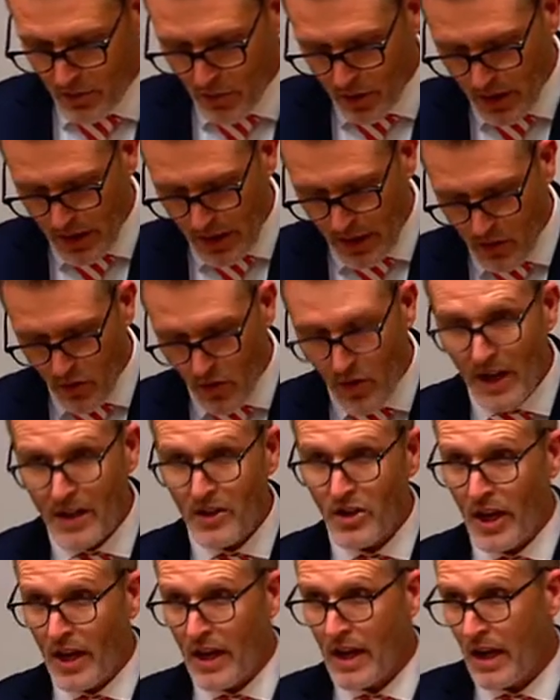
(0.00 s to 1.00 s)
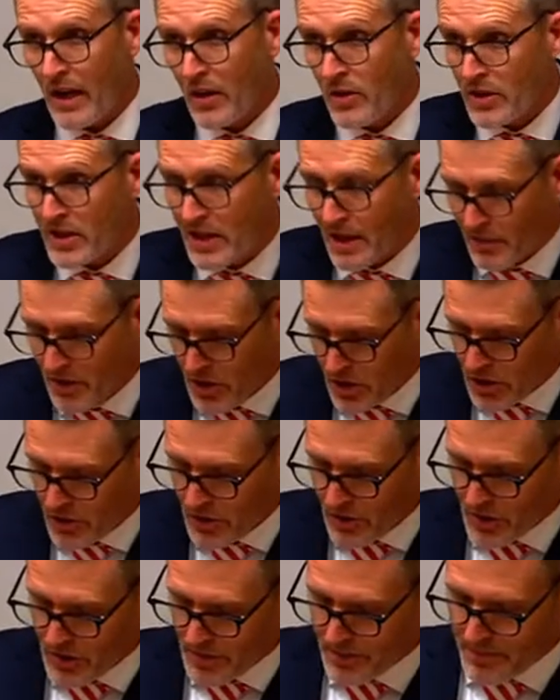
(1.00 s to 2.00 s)
political agenda on some
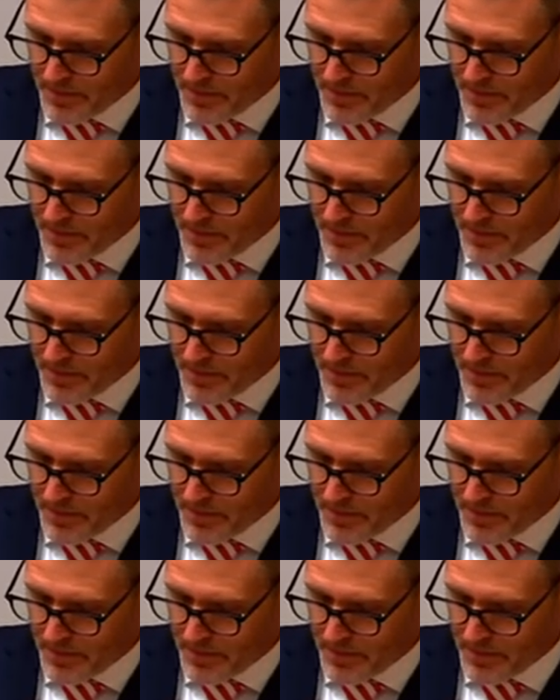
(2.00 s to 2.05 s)
issues.